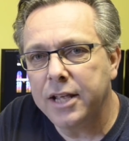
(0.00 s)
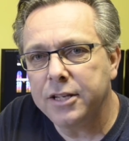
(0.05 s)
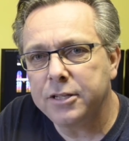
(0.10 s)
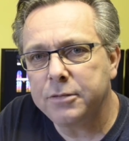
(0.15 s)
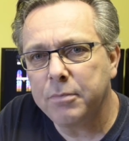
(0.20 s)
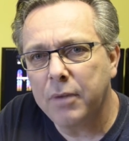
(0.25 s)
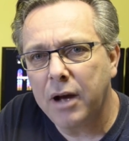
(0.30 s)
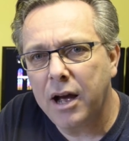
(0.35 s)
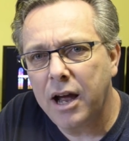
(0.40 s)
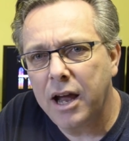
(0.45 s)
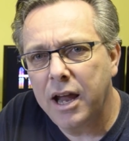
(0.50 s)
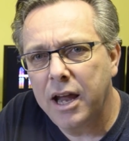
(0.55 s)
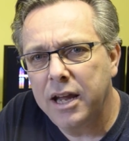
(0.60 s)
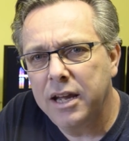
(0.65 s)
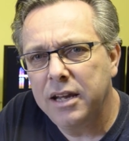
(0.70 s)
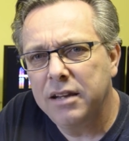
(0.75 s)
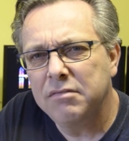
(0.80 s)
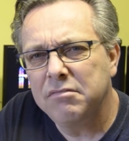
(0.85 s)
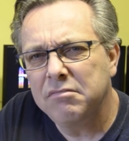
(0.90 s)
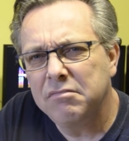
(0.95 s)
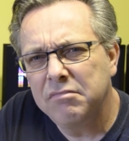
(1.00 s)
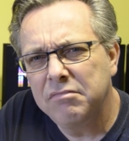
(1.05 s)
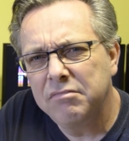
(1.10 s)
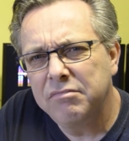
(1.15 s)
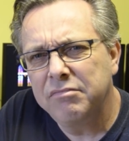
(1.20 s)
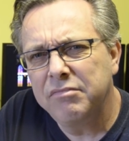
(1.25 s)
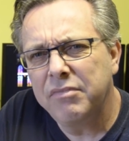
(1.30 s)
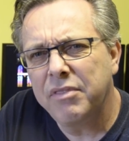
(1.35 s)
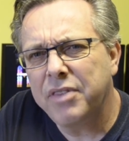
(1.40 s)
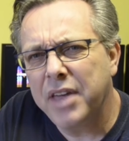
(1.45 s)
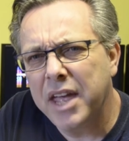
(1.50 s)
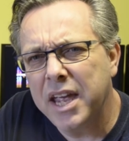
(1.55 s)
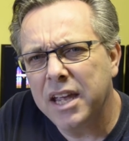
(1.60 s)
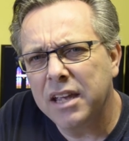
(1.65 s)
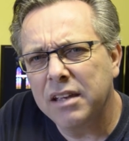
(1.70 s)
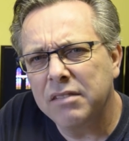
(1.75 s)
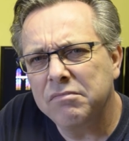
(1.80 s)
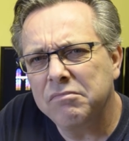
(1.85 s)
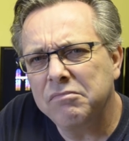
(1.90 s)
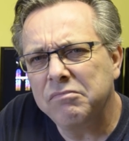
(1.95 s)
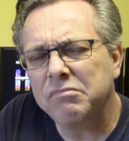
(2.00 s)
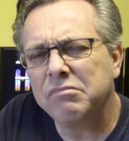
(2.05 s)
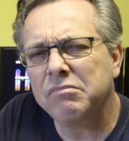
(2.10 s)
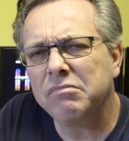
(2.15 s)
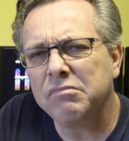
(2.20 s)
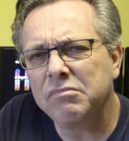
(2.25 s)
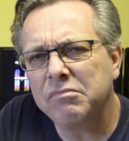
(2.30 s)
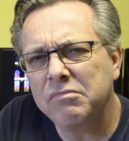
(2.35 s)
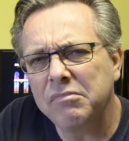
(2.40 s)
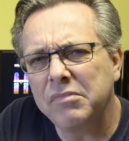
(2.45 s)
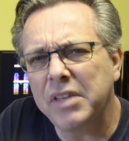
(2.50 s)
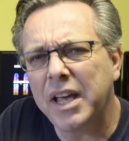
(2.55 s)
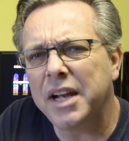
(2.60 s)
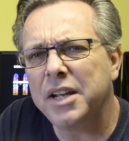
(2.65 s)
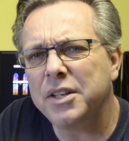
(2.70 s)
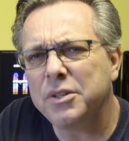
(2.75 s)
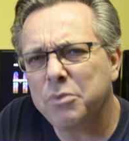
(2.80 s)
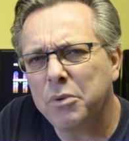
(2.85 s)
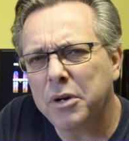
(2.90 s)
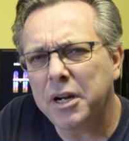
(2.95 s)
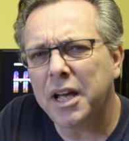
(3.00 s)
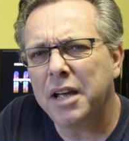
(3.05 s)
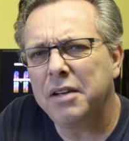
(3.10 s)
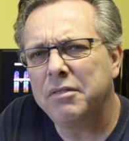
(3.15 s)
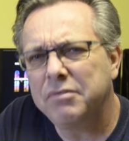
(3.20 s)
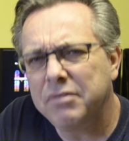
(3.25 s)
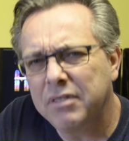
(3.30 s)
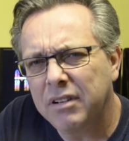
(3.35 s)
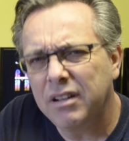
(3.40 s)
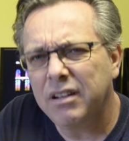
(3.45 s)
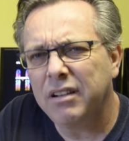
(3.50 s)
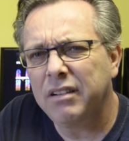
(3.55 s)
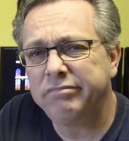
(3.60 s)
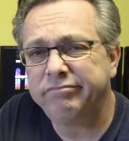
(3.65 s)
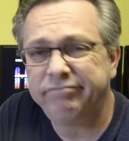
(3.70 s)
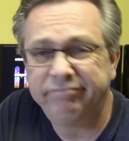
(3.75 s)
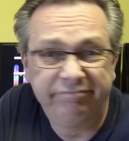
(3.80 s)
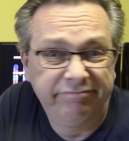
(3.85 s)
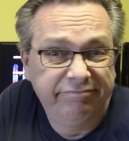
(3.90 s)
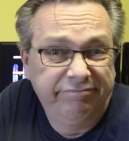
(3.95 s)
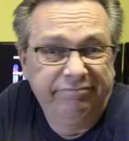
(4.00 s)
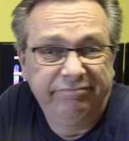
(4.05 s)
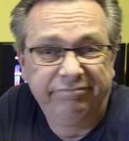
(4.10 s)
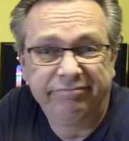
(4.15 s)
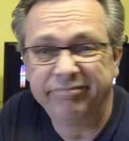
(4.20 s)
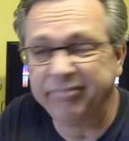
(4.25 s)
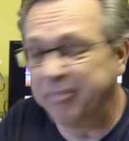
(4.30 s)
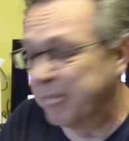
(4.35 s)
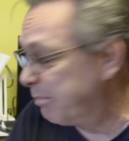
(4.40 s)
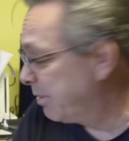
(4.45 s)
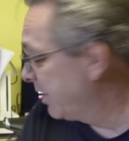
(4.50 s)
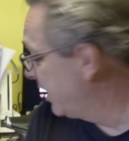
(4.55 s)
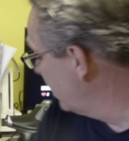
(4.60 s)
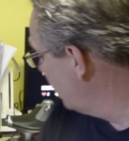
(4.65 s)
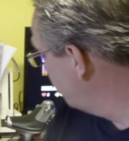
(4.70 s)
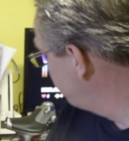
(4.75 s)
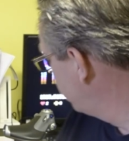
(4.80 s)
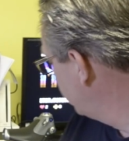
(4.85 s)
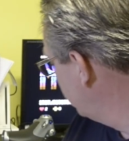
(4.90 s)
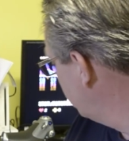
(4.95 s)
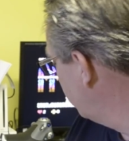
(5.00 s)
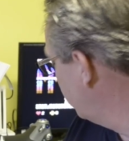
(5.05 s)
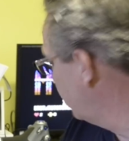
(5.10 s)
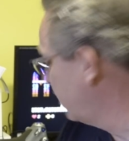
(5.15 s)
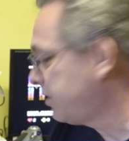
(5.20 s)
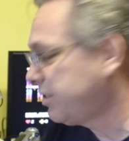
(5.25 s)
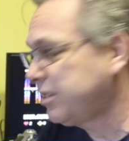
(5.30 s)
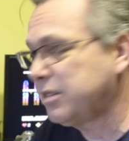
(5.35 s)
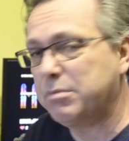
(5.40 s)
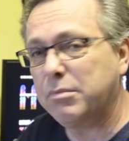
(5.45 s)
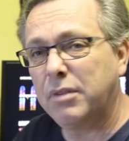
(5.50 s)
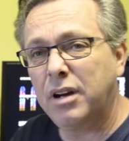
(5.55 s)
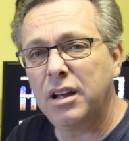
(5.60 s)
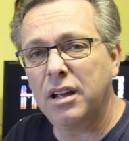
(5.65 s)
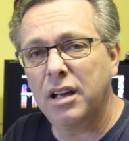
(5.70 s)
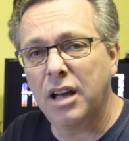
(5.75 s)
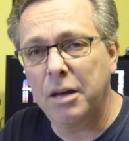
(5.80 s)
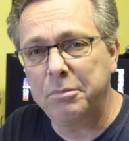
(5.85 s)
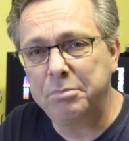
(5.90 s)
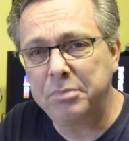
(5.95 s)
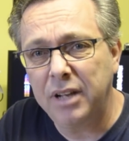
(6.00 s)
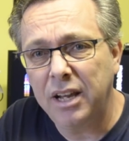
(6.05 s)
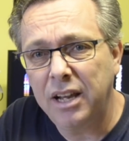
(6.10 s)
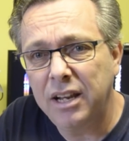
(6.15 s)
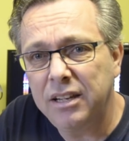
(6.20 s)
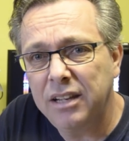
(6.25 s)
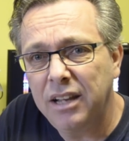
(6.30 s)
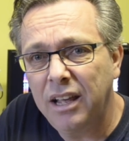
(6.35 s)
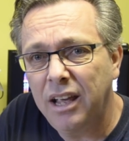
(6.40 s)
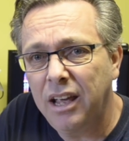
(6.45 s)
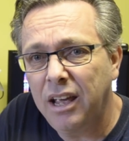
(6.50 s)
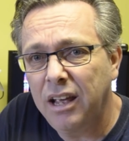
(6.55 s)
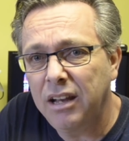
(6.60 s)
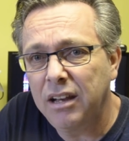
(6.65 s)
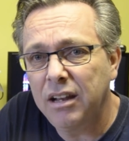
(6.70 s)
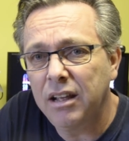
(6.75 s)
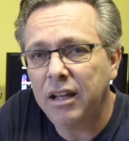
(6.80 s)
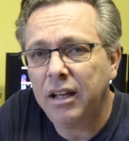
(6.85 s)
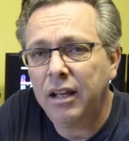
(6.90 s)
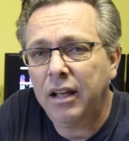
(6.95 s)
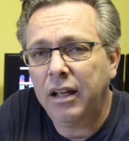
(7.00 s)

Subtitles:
is my thing. That is what I've been up to, and this is my update. And